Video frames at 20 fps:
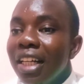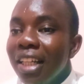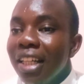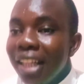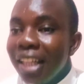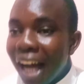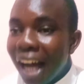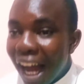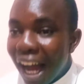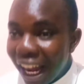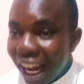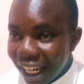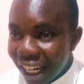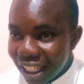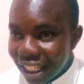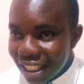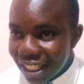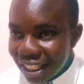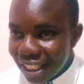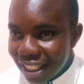their
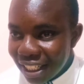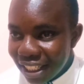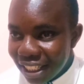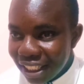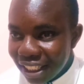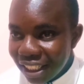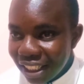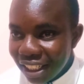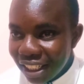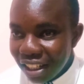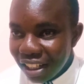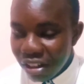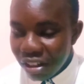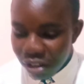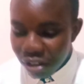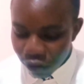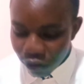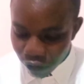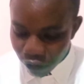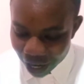heads
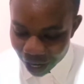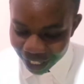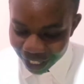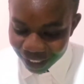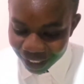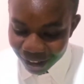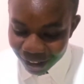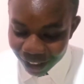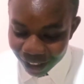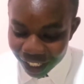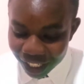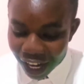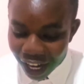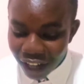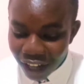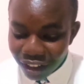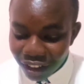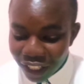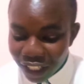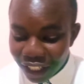defiantly
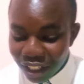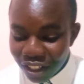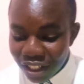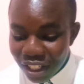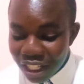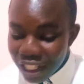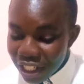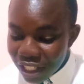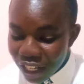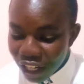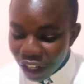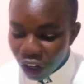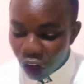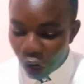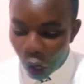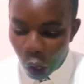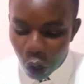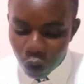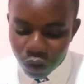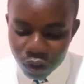at the insistent
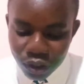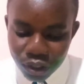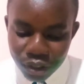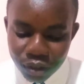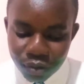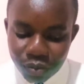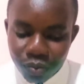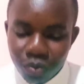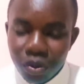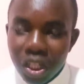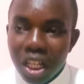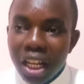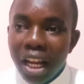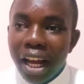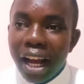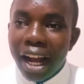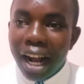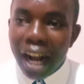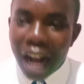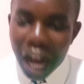clocks,
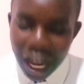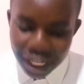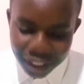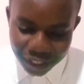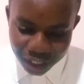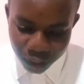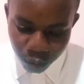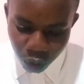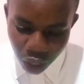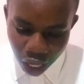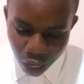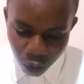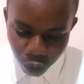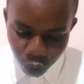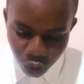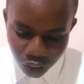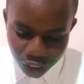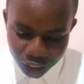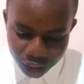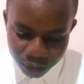curse them
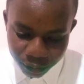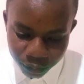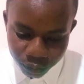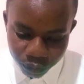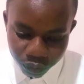loudly,